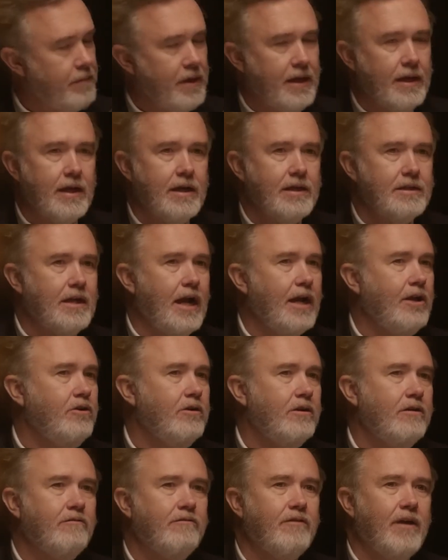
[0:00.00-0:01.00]
because I
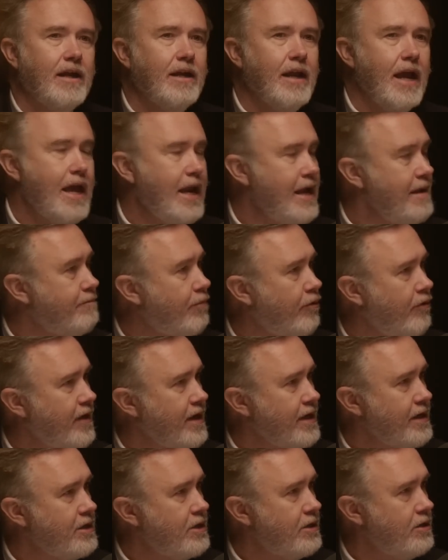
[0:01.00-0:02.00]
couldn't find any
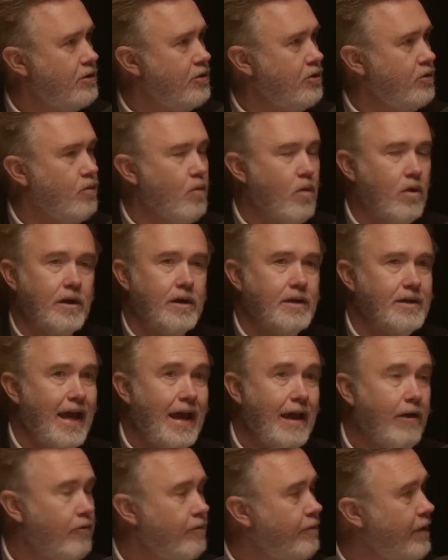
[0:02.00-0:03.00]
priest who wanted to
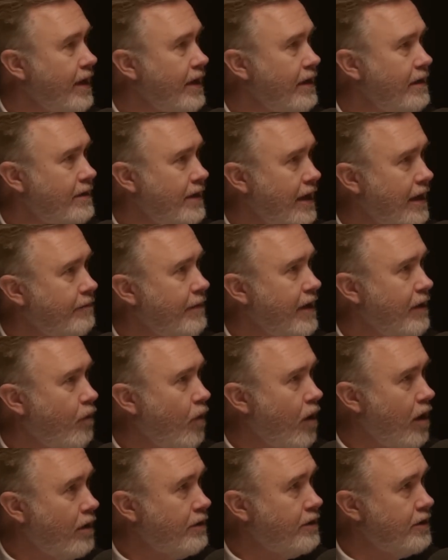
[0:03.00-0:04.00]
help me
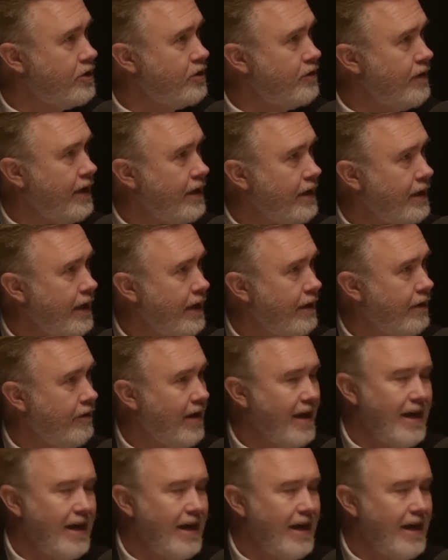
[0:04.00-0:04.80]
walk the straight and narrow.